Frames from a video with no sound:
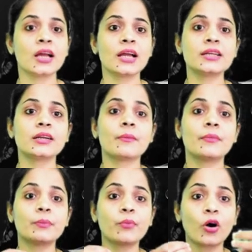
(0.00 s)
it
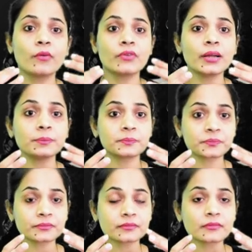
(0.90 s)
form a
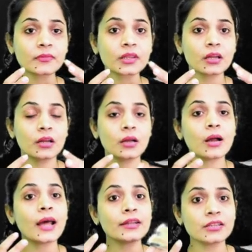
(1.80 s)

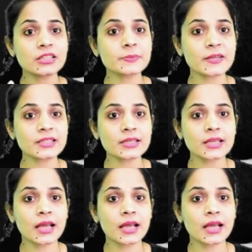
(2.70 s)
another species.